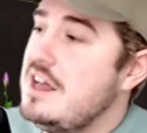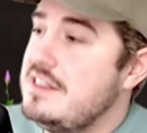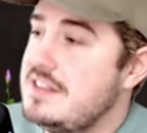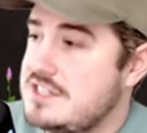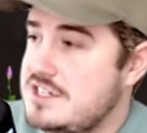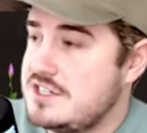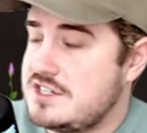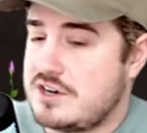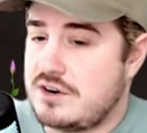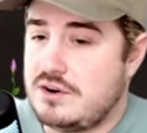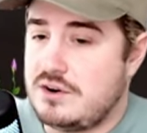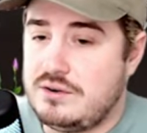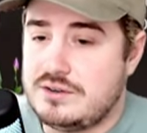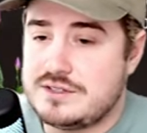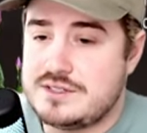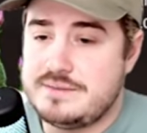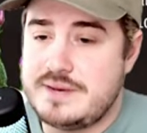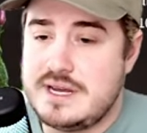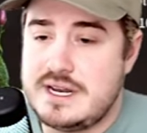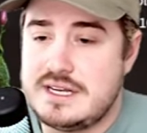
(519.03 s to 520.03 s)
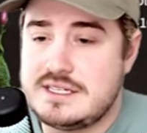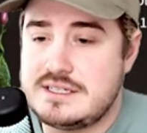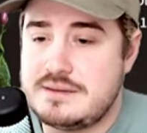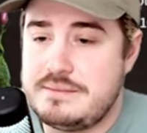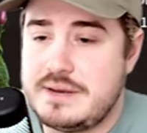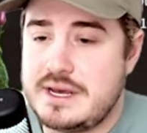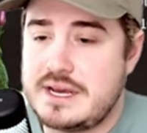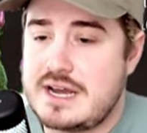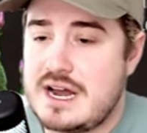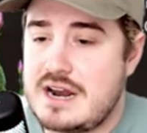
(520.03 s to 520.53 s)
This is her ultimate. It's a
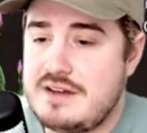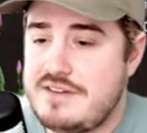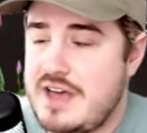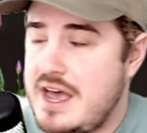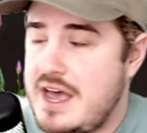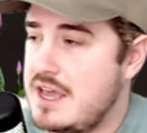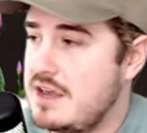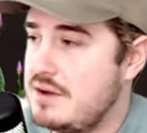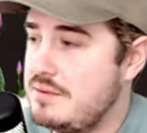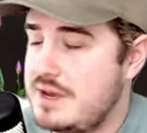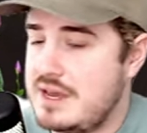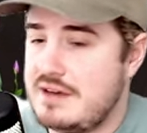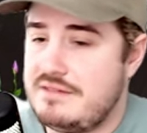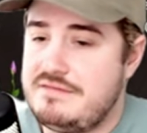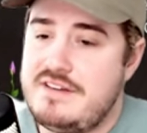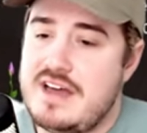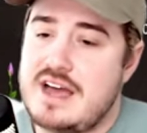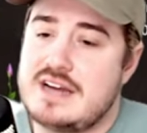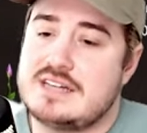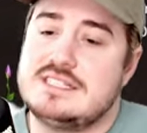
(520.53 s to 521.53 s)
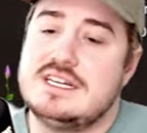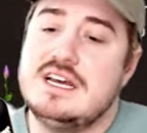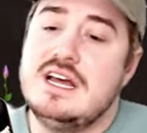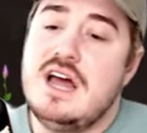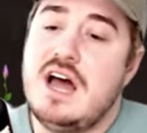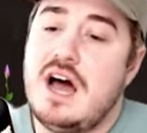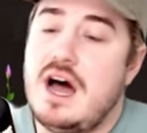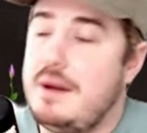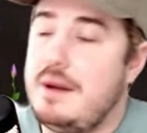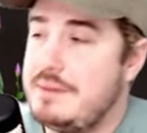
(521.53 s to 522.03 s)
big kind of AoE effect,
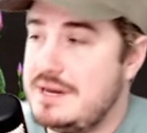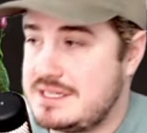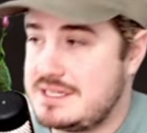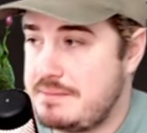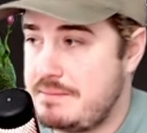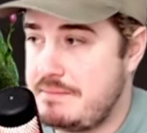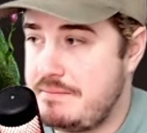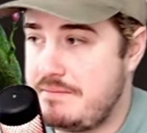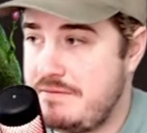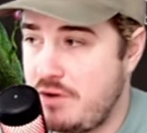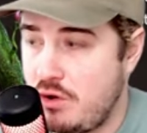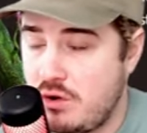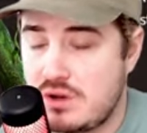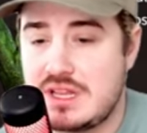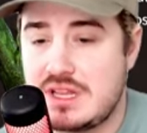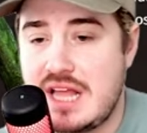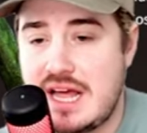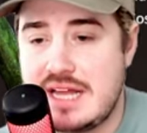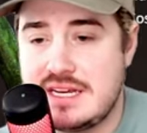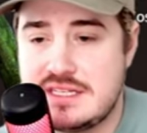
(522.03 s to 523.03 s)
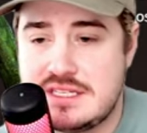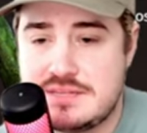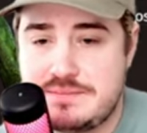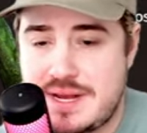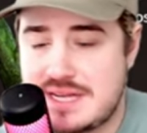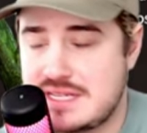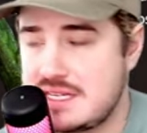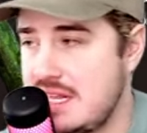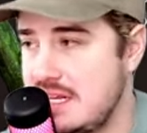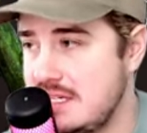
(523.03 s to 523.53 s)
uh, but it's a full cleanse,
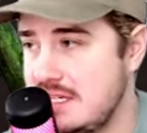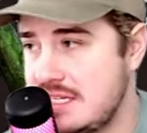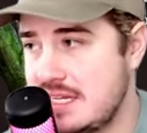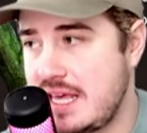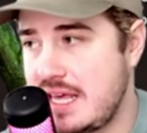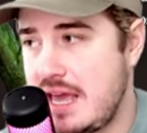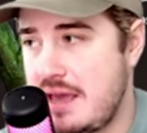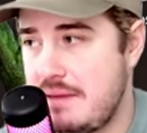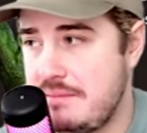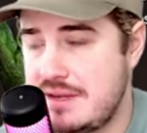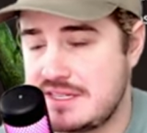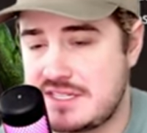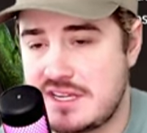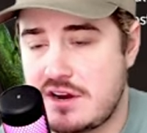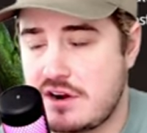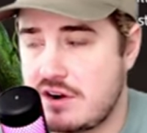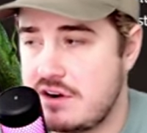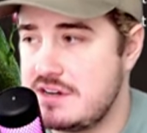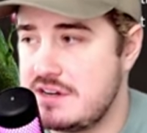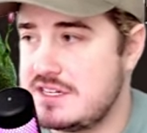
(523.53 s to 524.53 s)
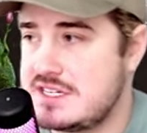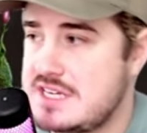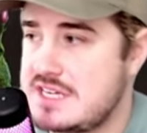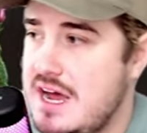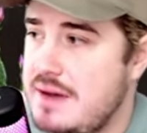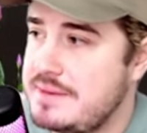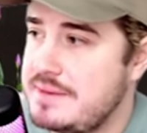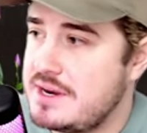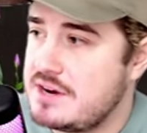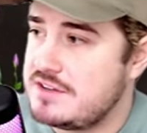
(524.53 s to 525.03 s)
best cleanse in the game. Basically, her and
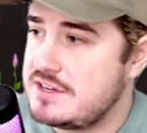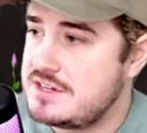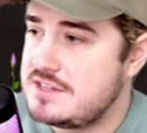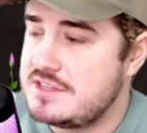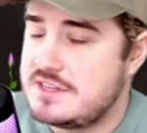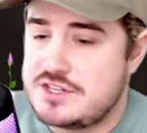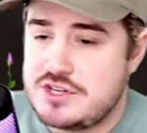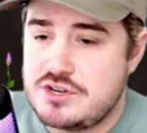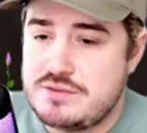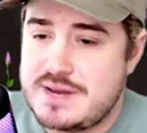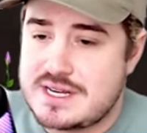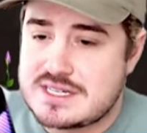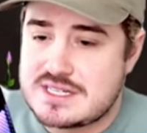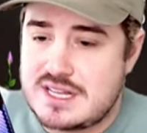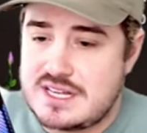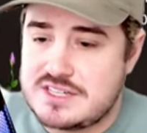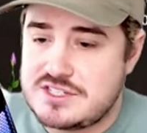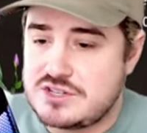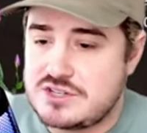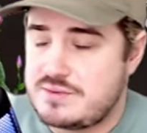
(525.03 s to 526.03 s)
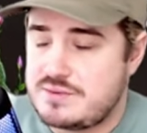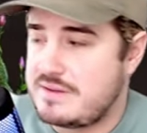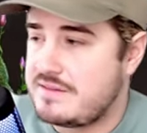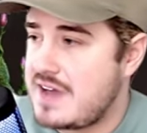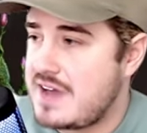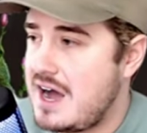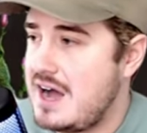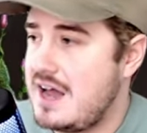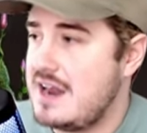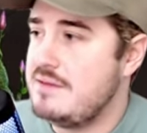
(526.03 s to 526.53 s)
Dasami are the, the two best cleansers we've
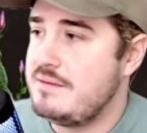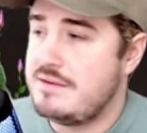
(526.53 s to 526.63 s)
got.